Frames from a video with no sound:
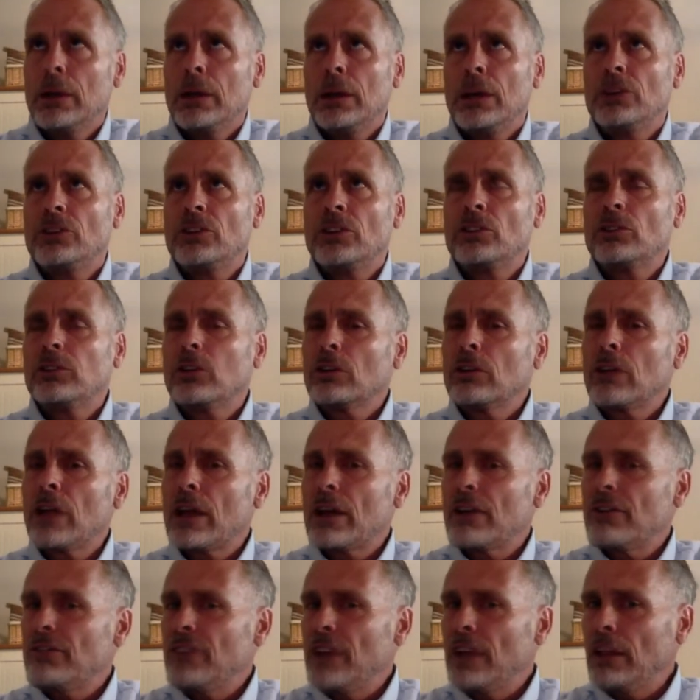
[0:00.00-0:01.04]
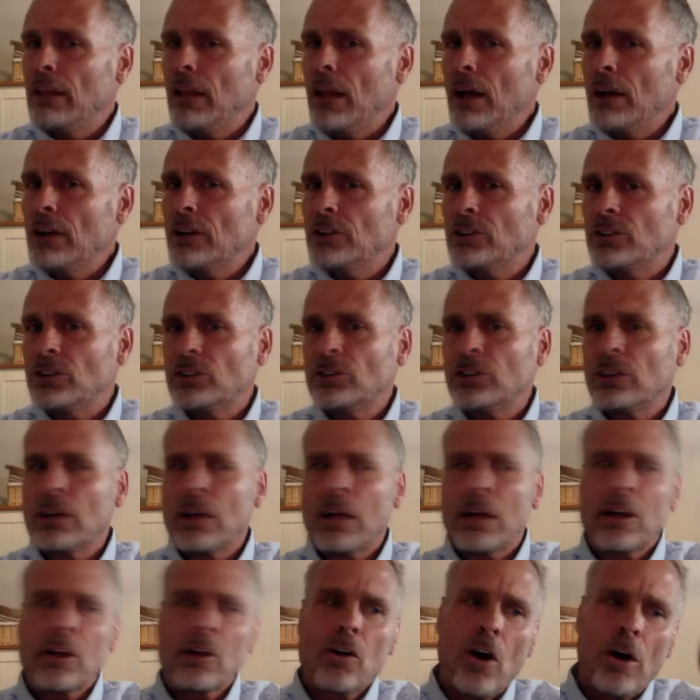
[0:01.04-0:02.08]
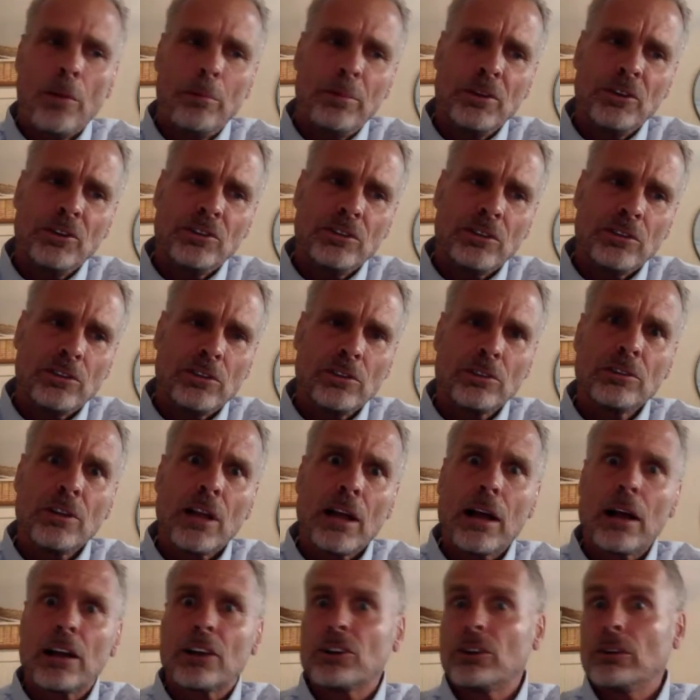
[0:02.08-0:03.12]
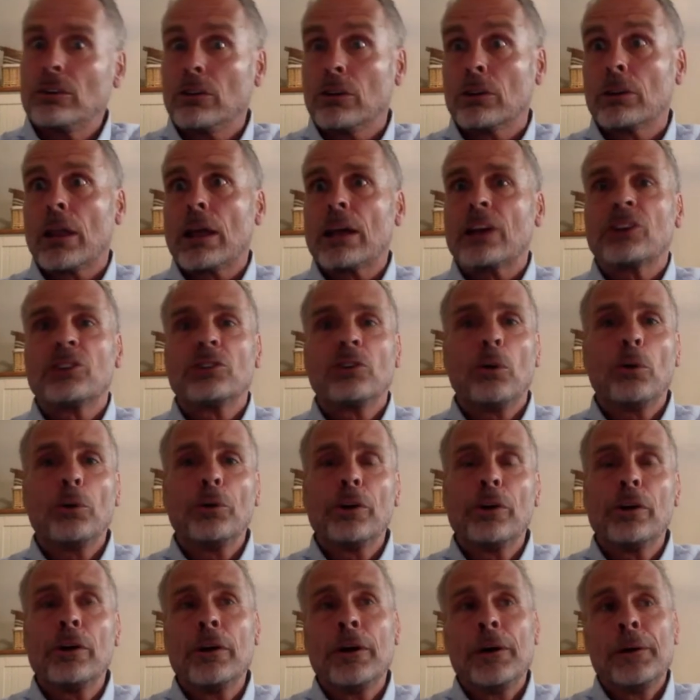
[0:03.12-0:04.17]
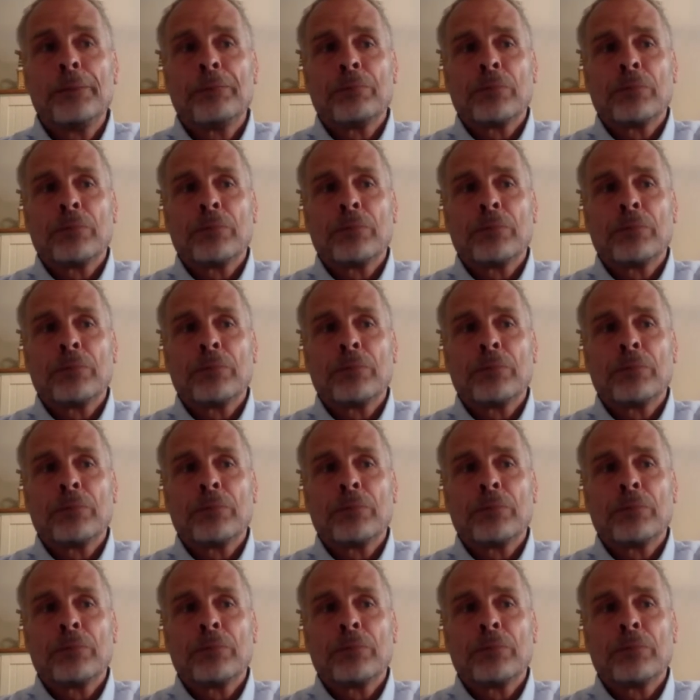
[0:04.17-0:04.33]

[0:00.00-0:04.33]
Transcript: Does this look like a fetlock? Does this look like a carpus? Does this like a, look like a shoulder?